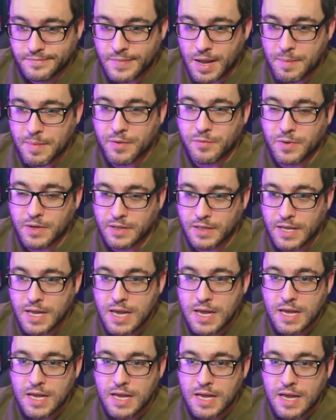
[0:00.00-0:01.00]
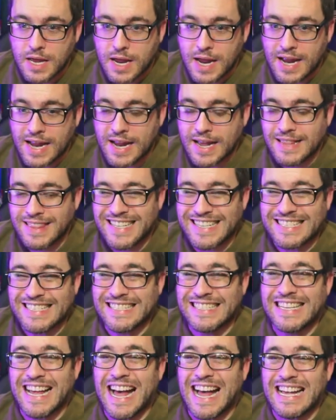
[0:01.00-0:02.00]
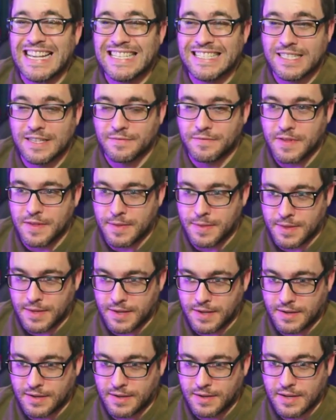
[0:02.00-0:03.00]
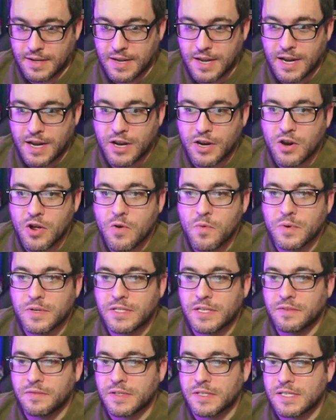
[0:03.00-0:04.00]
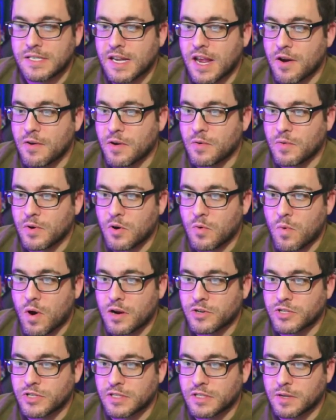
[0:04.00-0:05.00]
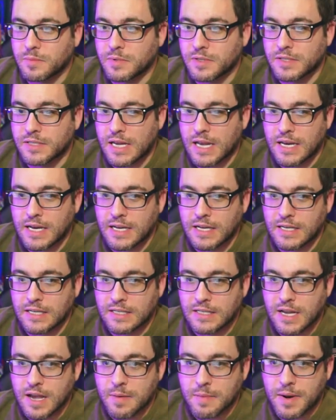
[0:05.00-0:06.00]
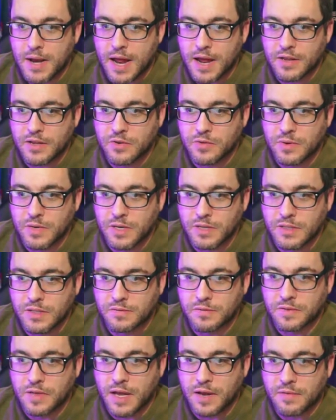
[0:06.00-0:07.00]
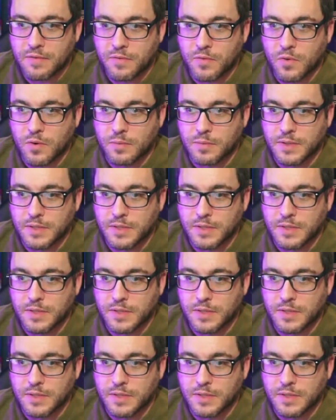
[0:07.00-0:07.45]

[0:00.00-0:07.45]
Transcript: I mean, really. And the size of the thing. You know what's even scary when you're watching Double Zeta and it's coming at you in its flight form.